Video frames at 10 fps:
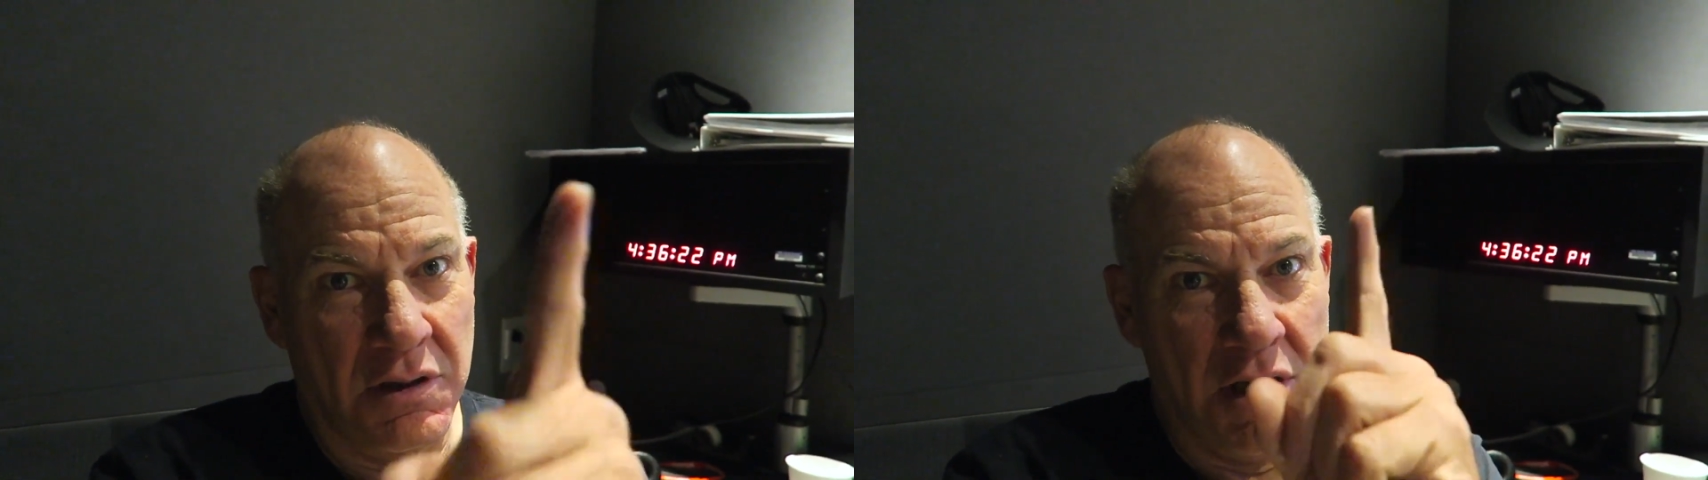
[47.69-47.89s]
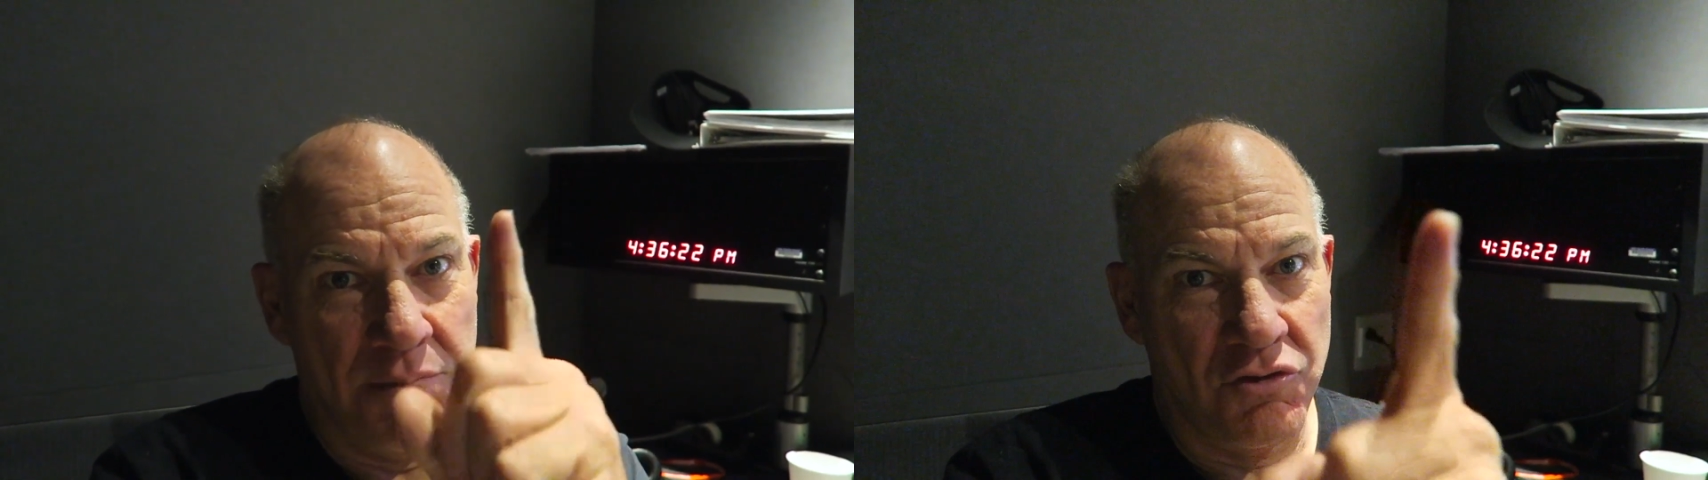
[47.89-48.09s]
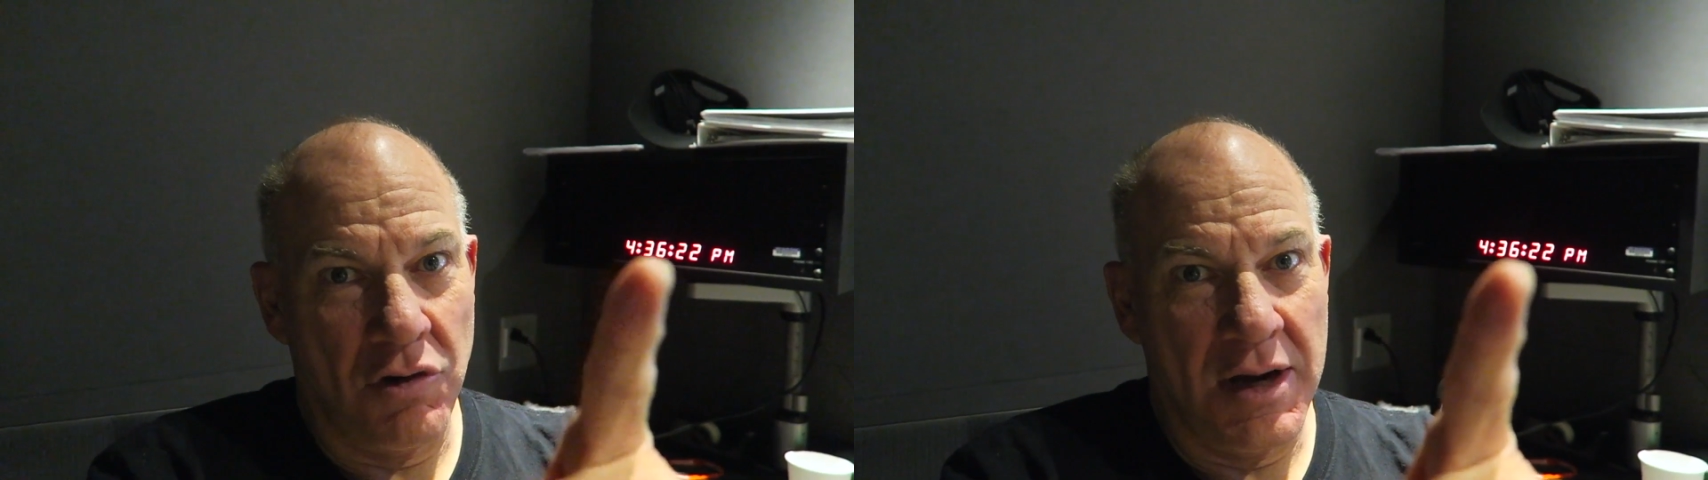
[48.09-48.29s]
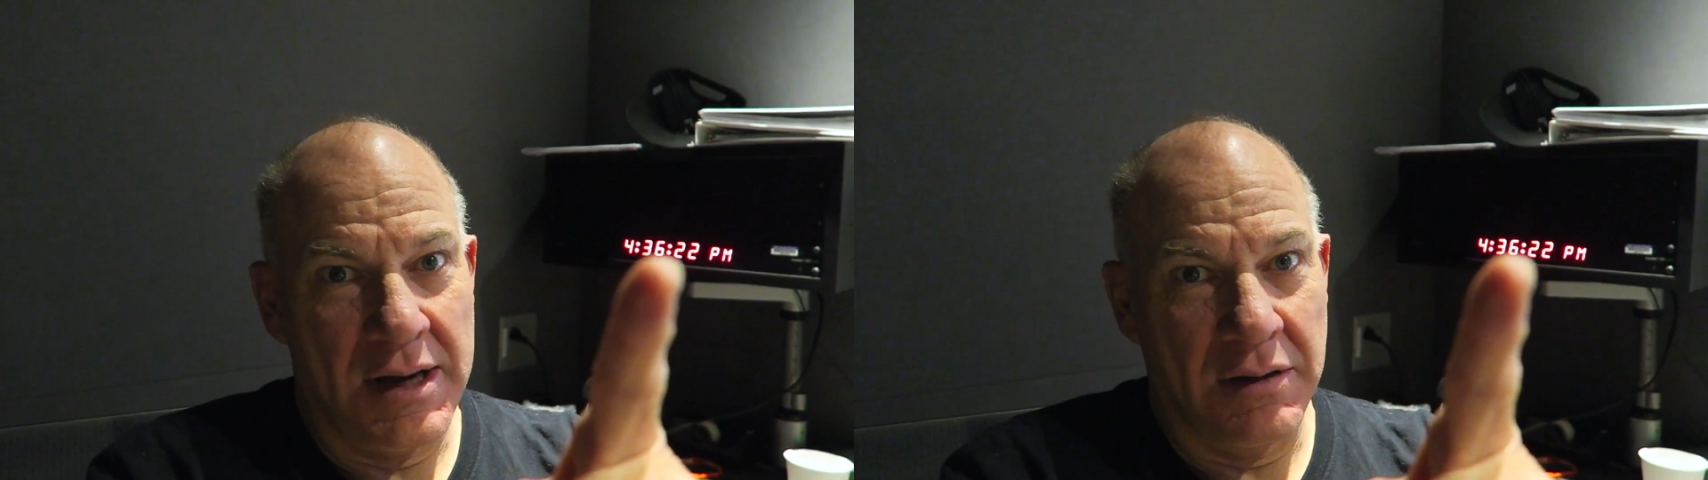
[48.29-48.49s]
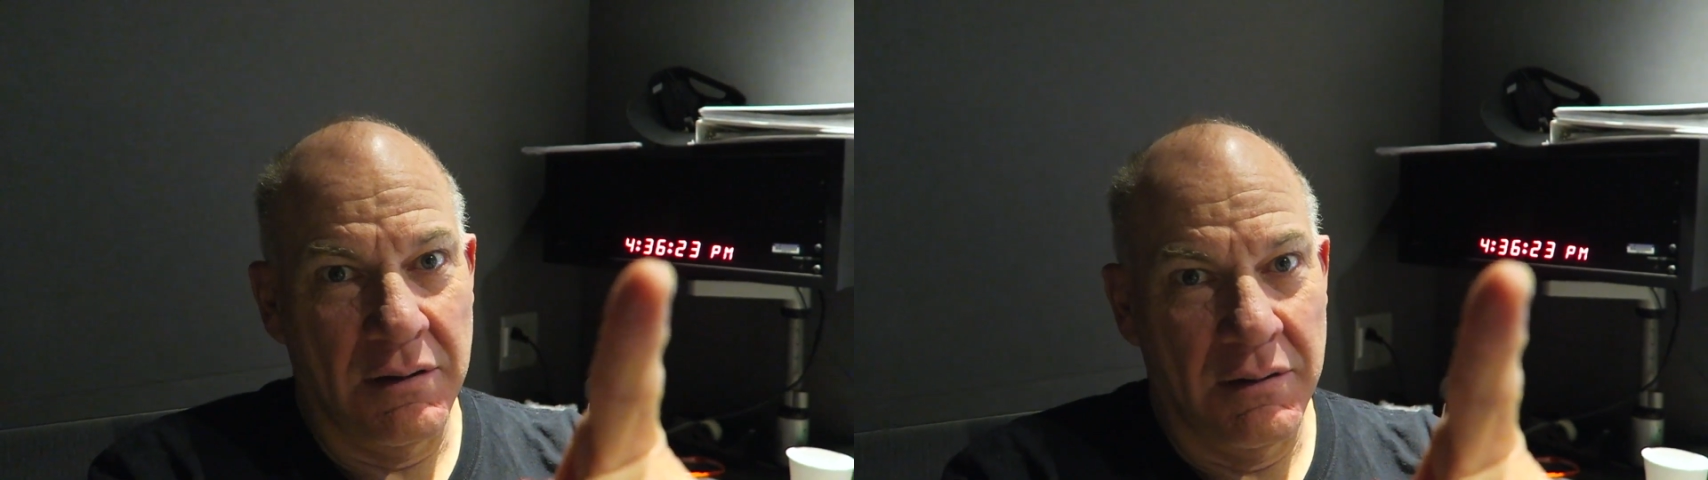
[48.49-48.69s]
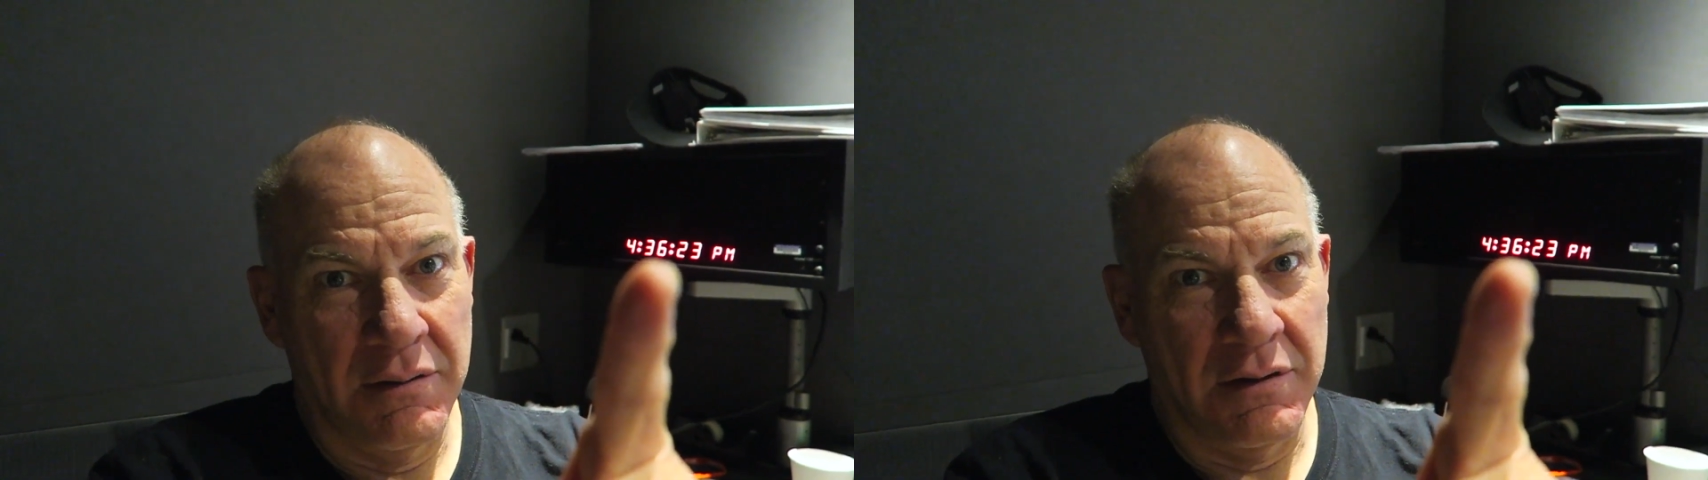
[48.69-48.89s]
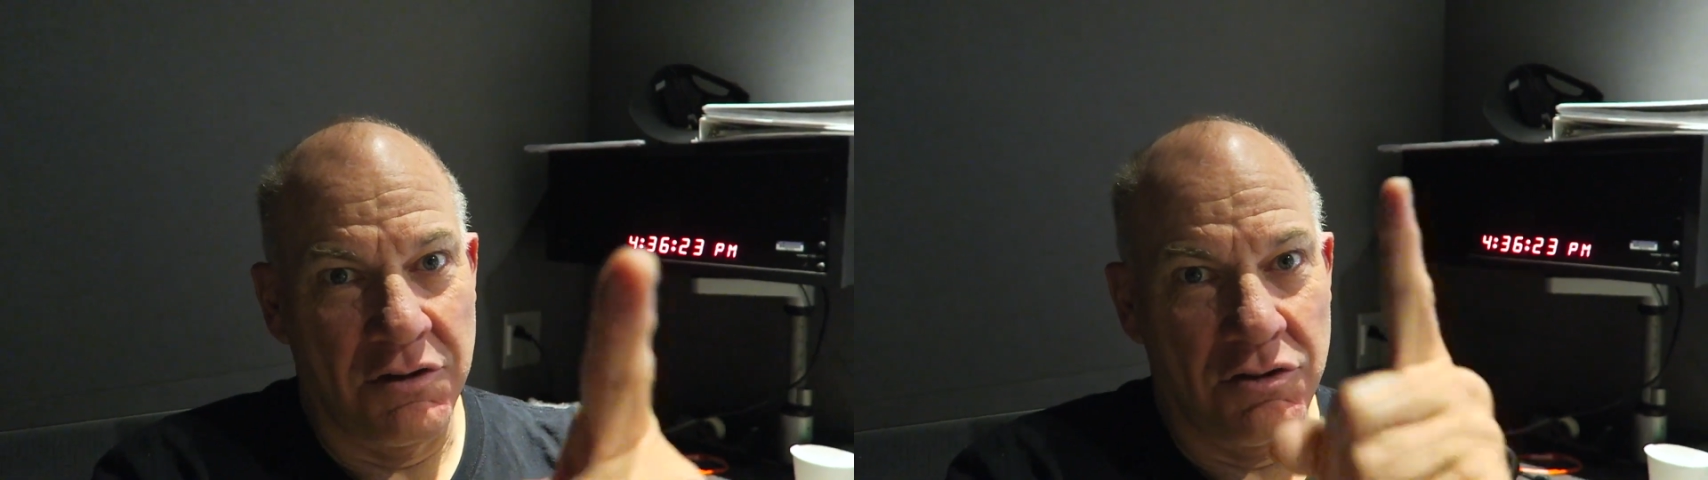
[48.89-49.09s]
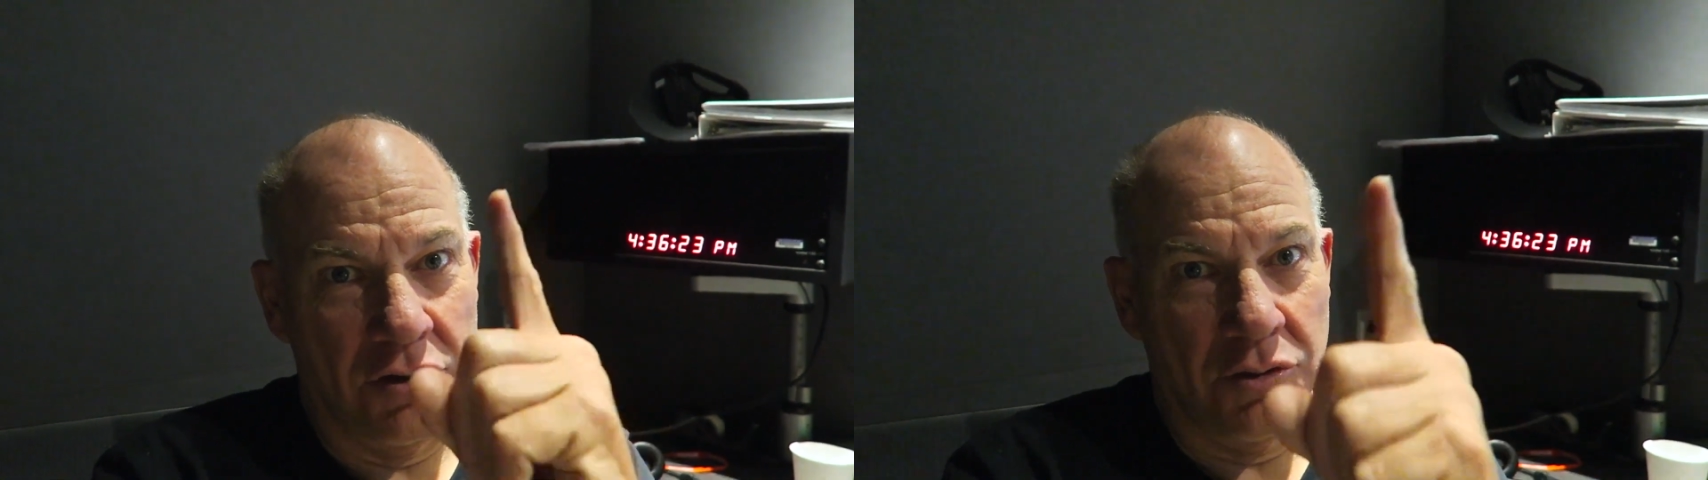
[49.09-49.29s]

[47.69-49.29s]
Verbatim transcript: Keep trying until